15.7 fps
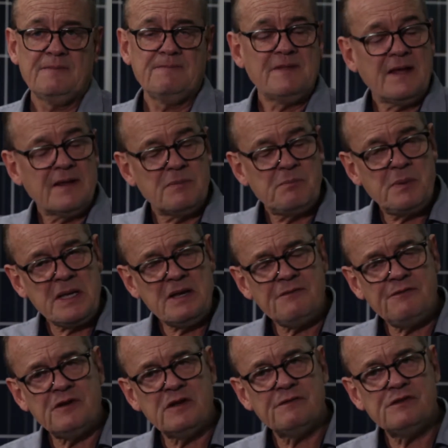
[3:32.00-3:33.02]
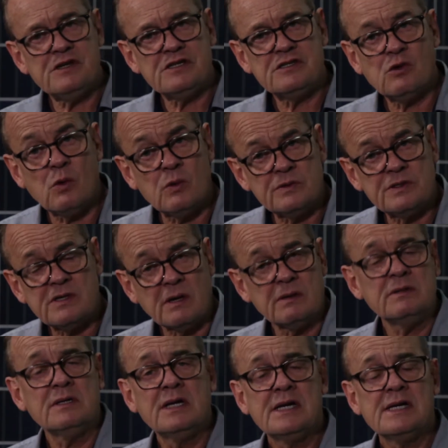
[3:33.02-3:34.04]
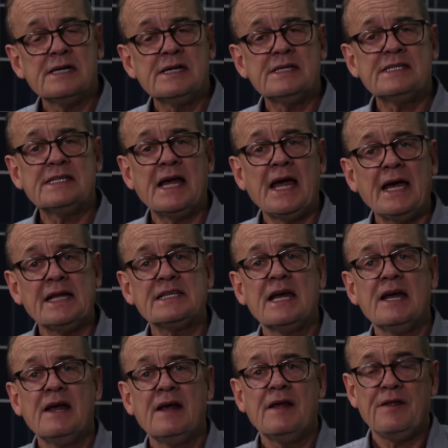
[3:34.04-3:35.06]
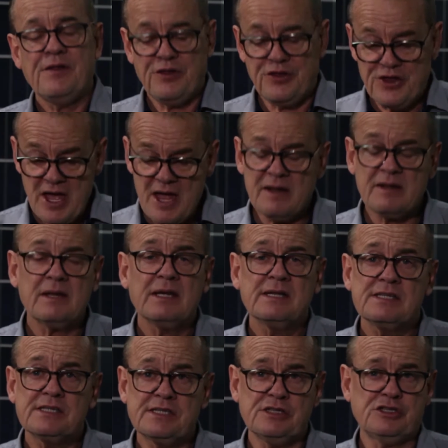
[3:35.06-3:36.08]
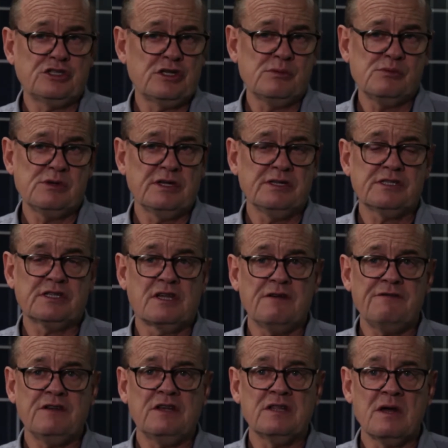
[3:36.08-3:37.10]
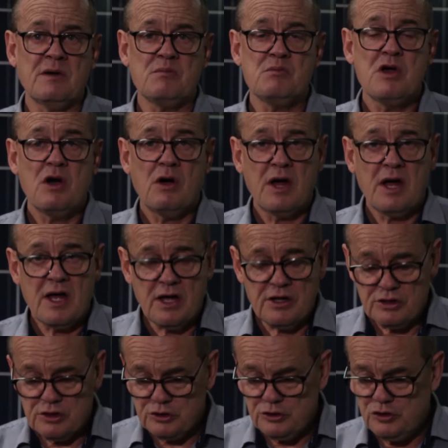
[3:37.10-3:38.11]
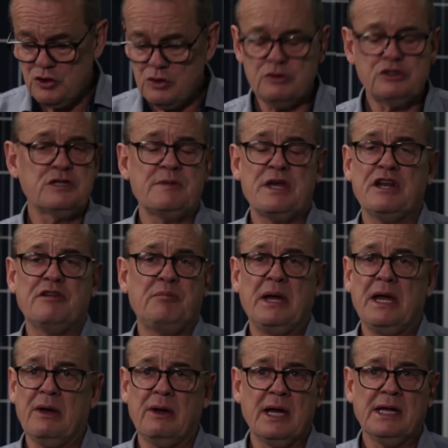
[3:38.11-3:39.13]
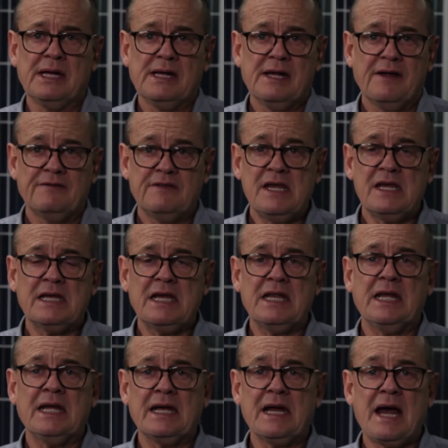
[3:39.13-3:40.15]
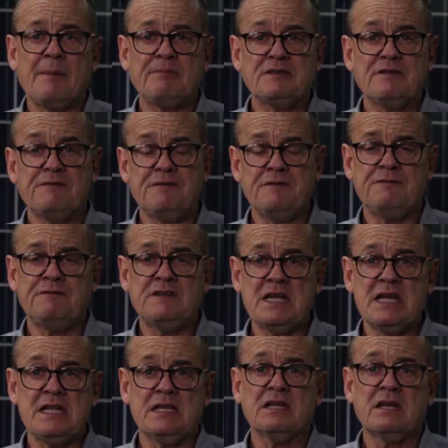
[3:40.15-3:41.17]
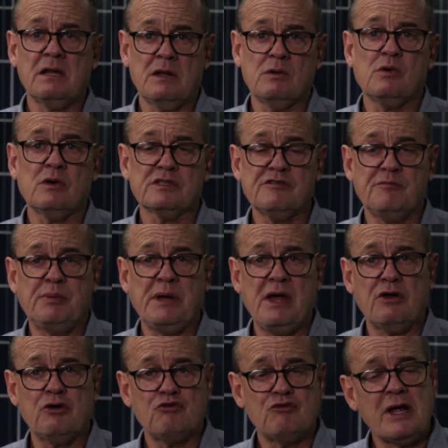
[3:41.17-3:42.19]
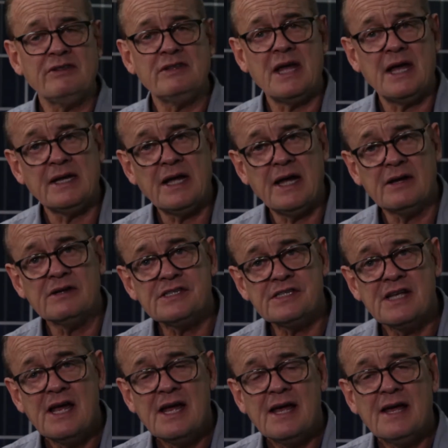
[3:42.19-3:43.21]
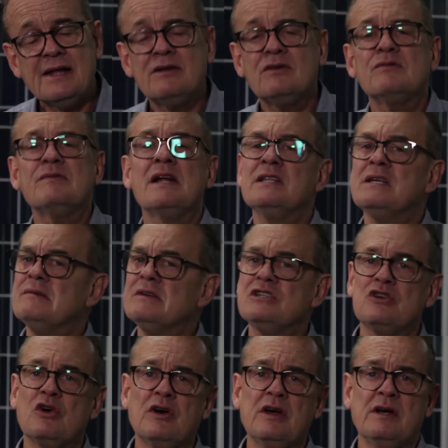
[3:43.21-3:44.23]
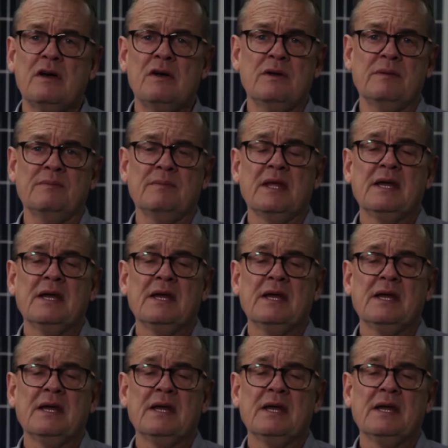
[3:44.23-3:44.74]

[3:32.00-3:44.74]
Now, the benefit of this also is that that system is giving them a huge amount of power. They're getting up to 15 kilowatts of power to run that house, and it'll run their entire home.